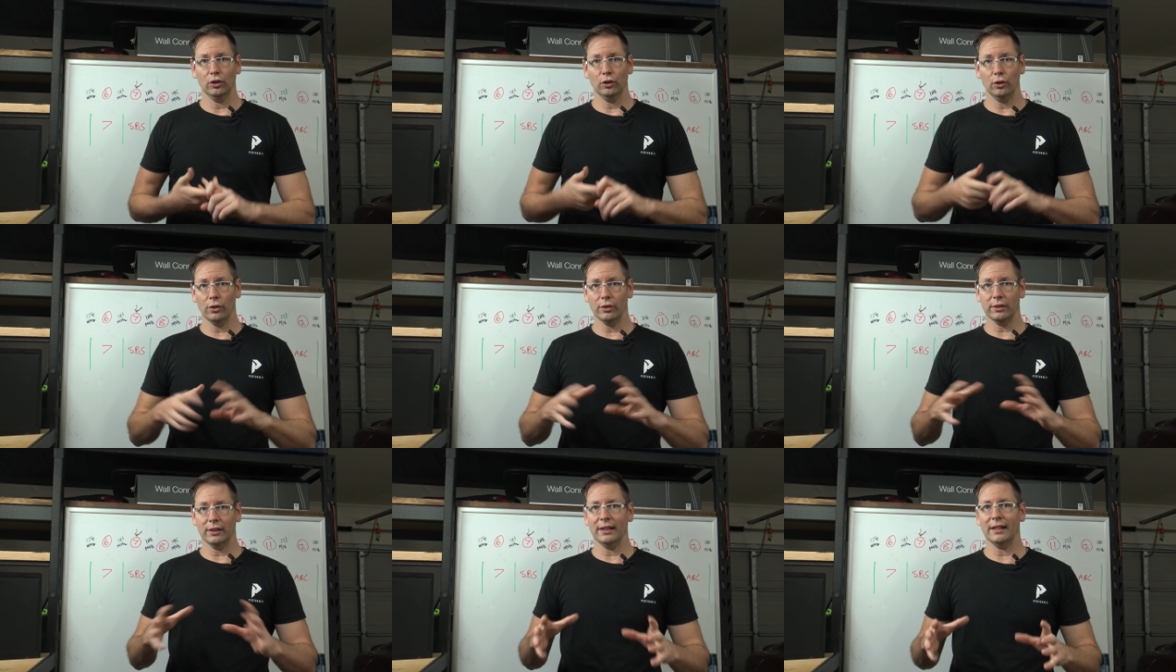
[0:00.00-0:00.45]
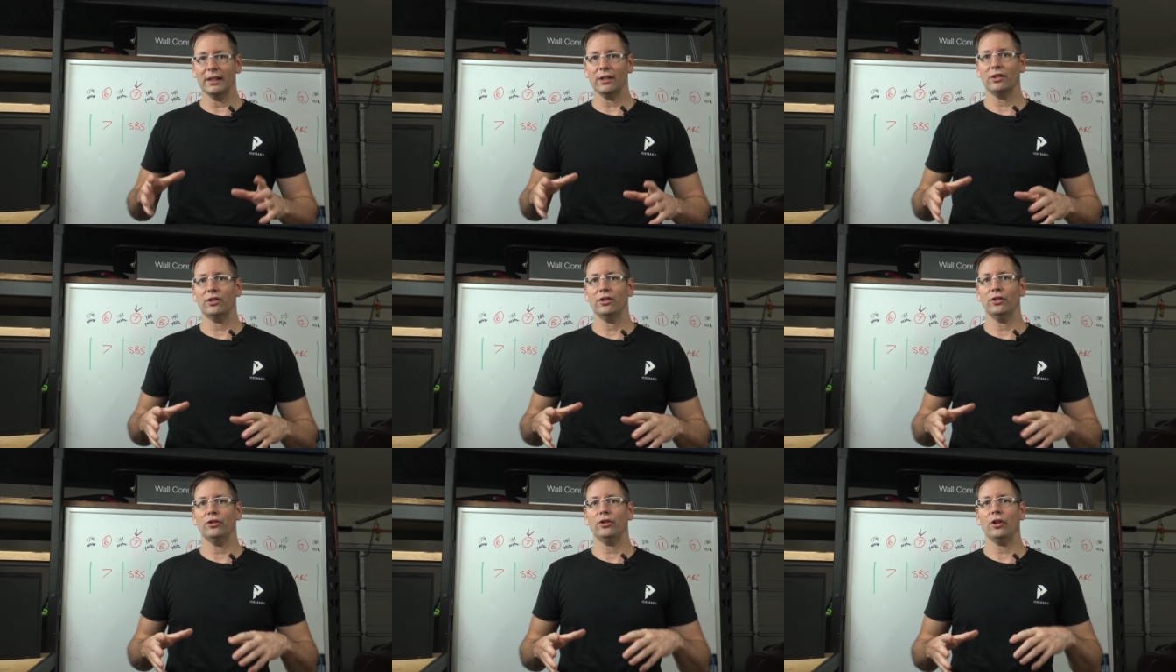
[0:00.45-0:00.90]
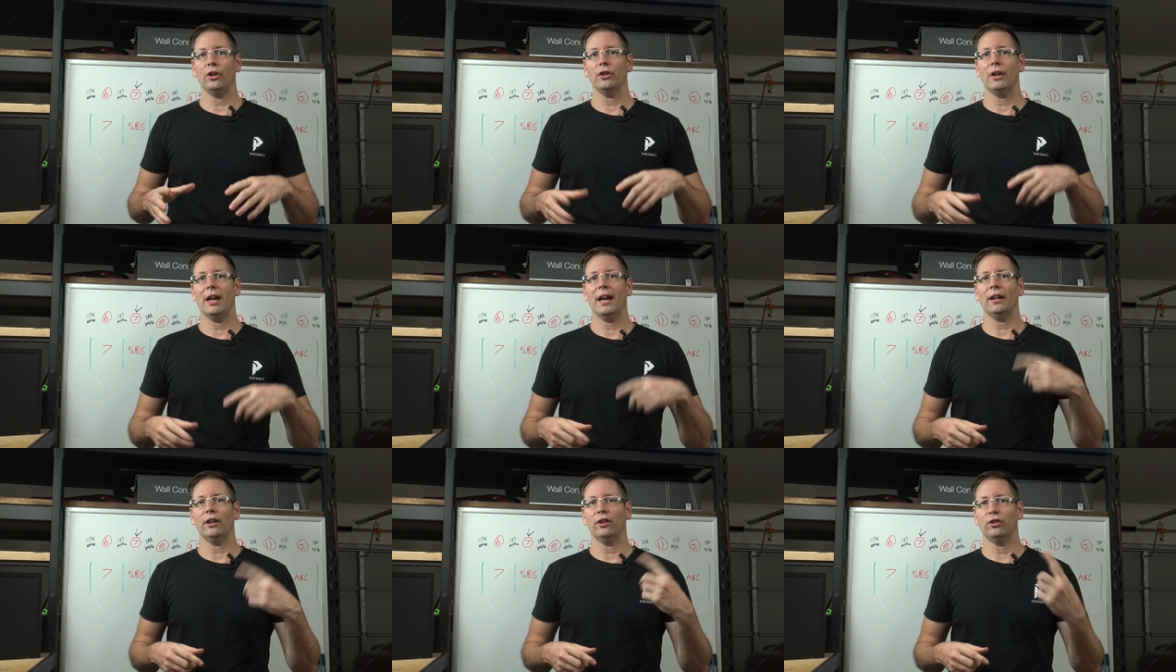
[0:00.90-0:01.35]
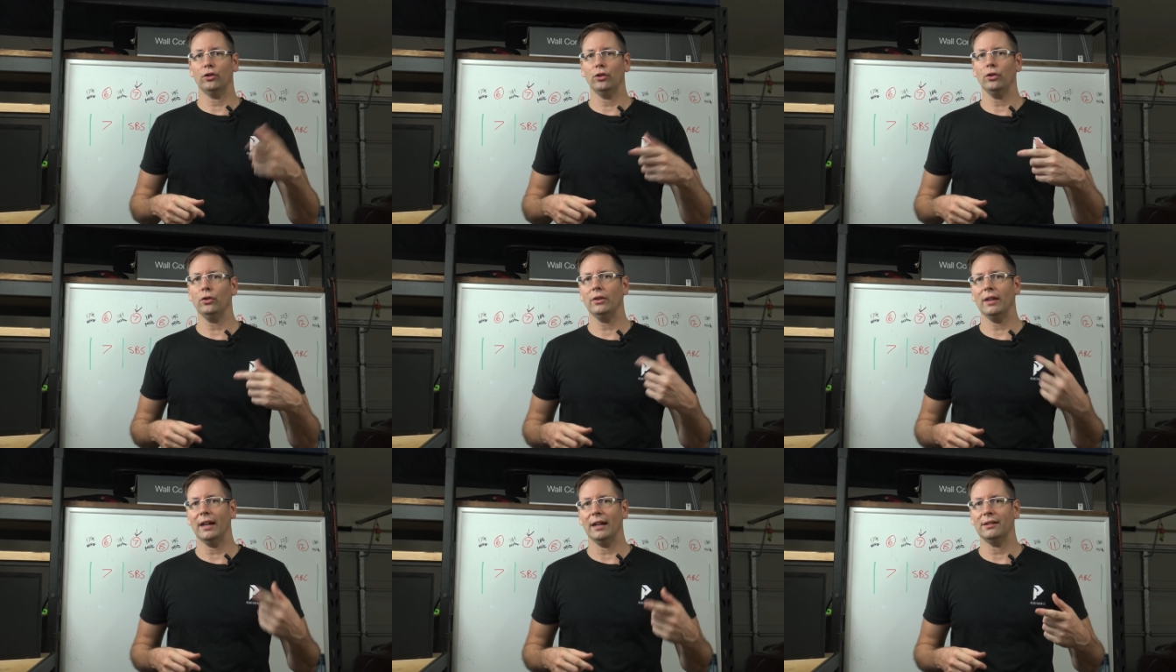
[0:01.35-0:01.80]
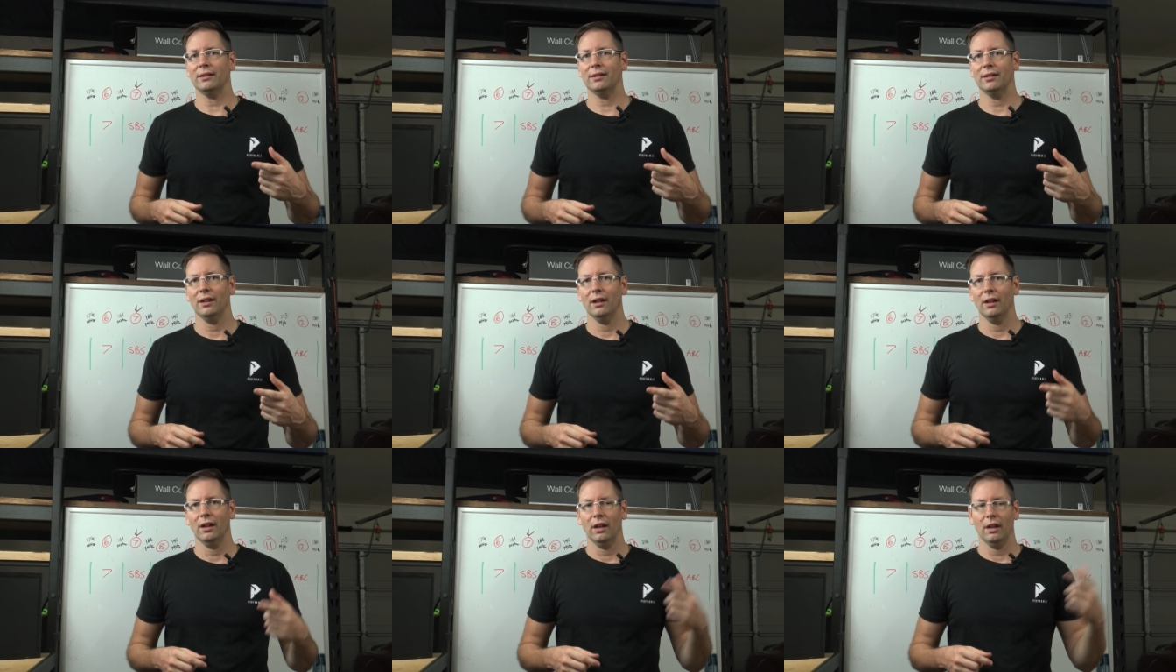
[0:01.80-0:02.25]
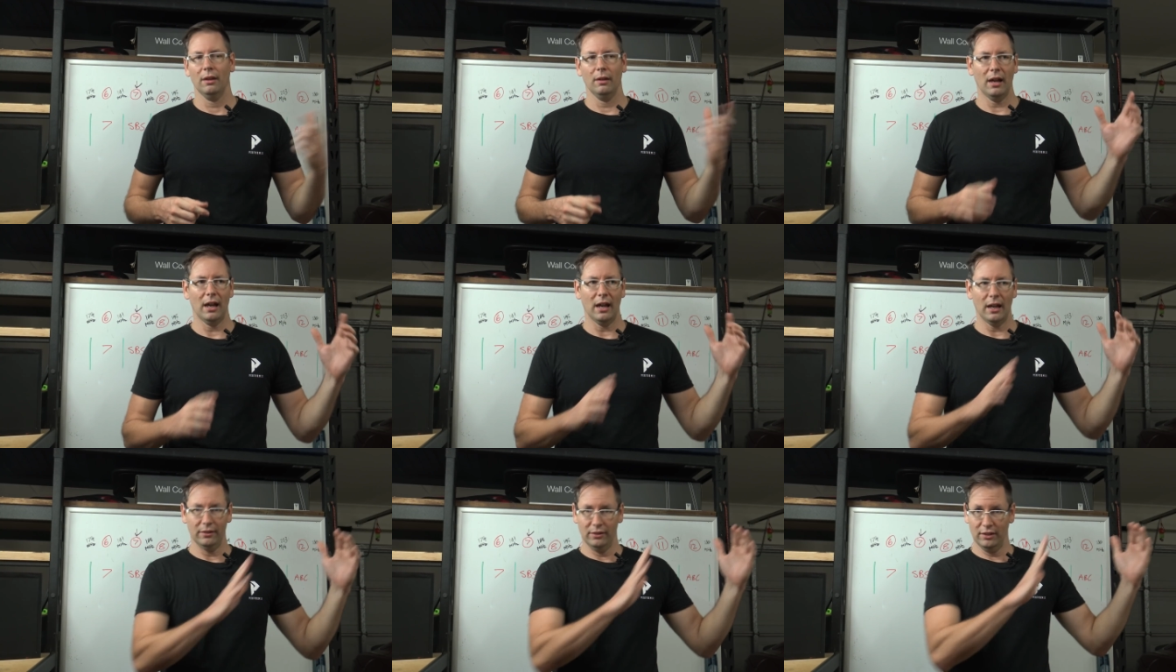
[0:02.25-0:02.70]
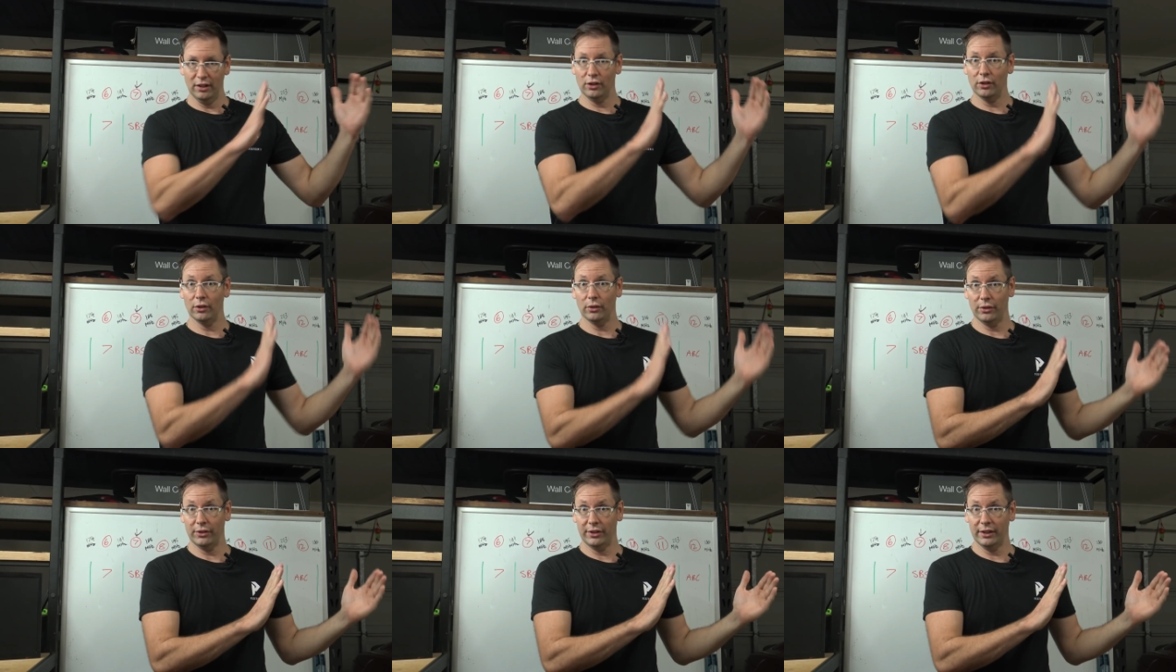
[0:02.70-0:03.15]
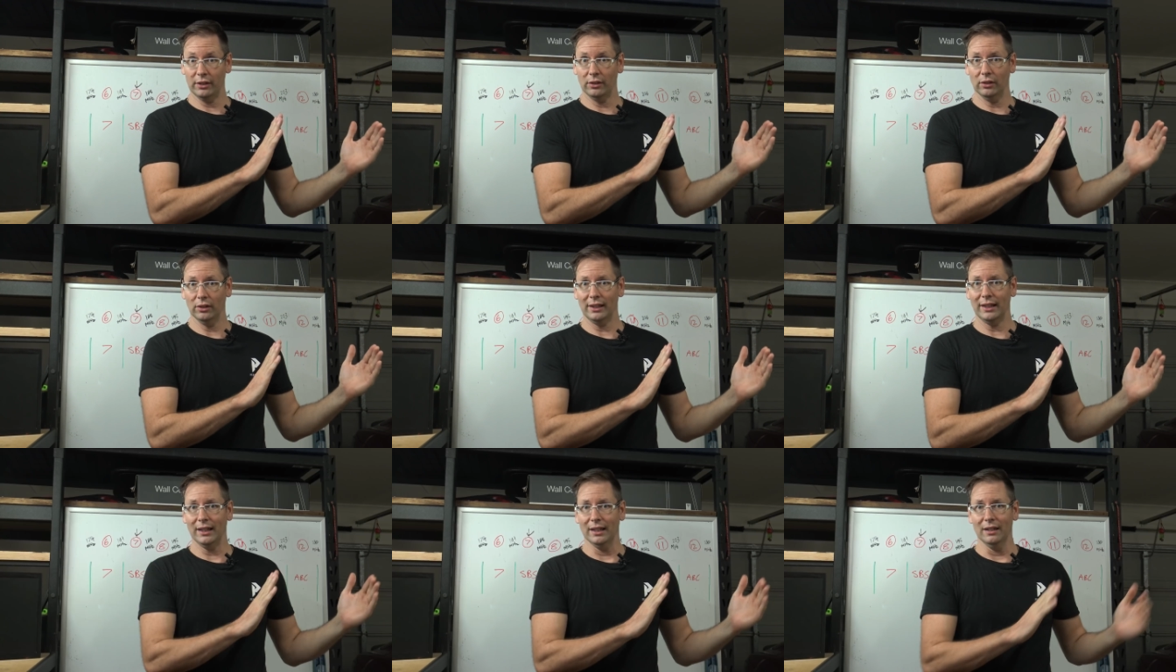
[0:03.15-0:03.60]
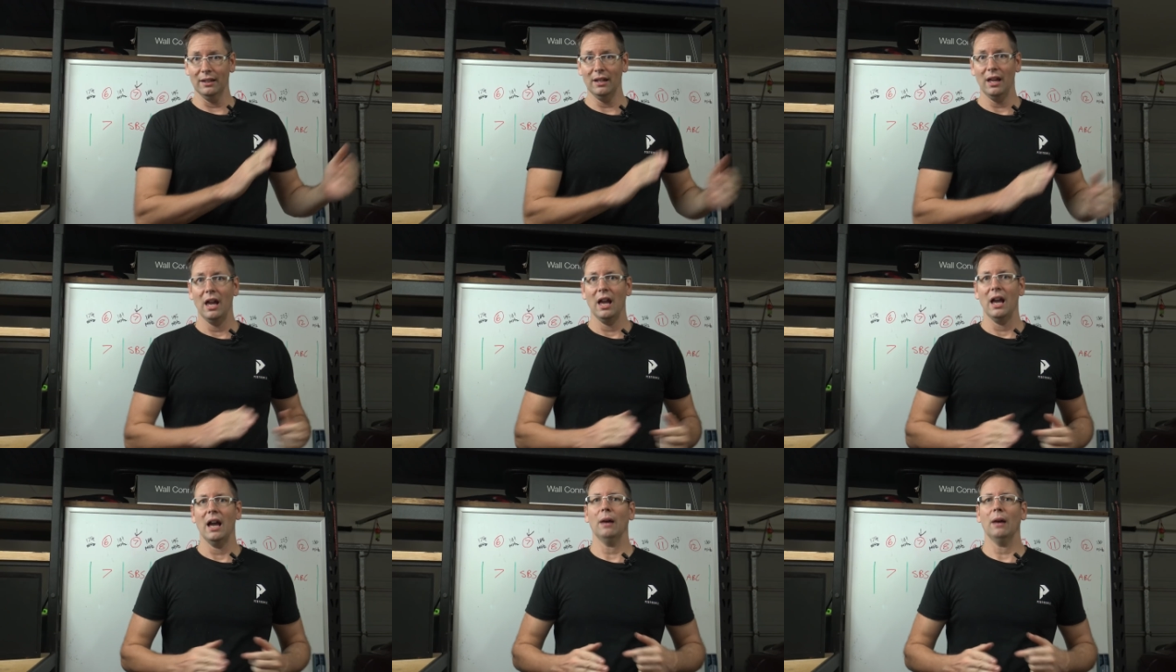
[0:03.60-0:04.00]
use Linux to show you how to tune that uh, digital signal in,